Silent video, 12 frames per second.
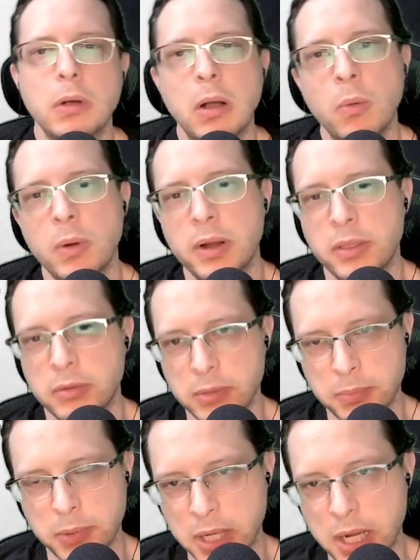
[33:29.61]
What are the
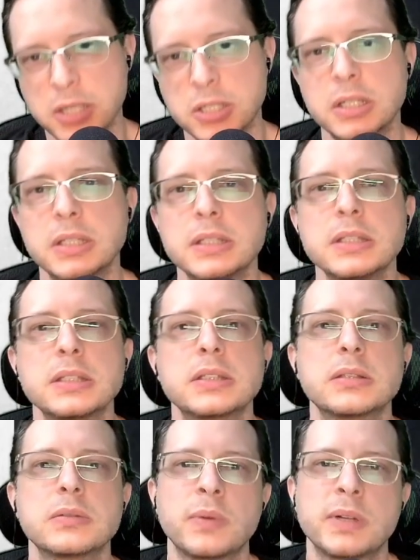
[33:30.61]

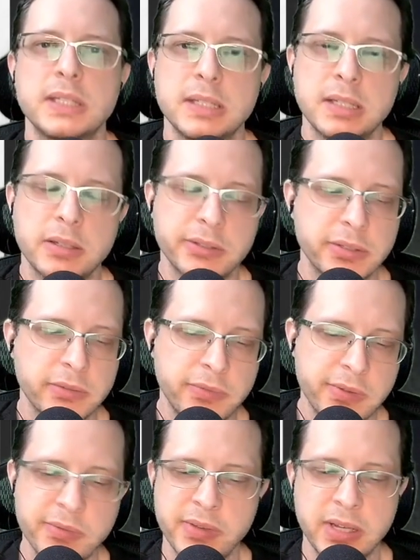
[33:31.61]
repercussions? What details of
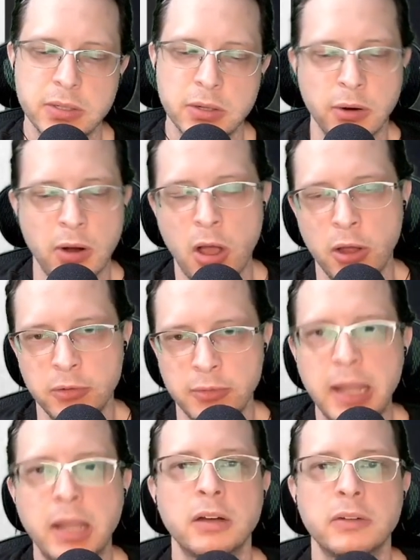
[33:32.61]
the event are on
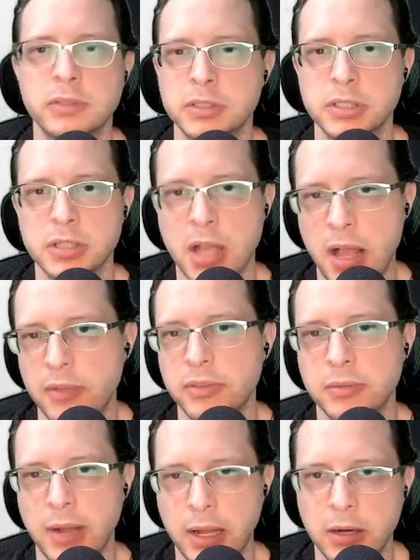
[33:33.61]
record versus off the
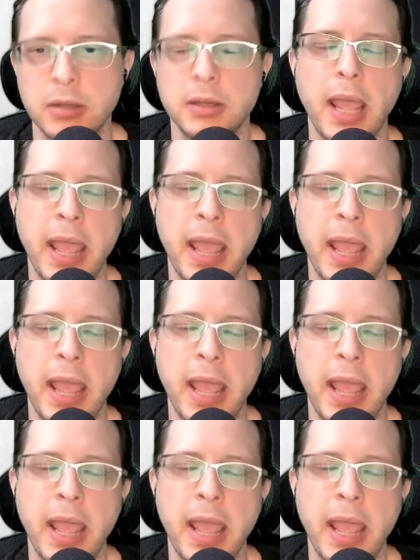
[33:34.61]
record?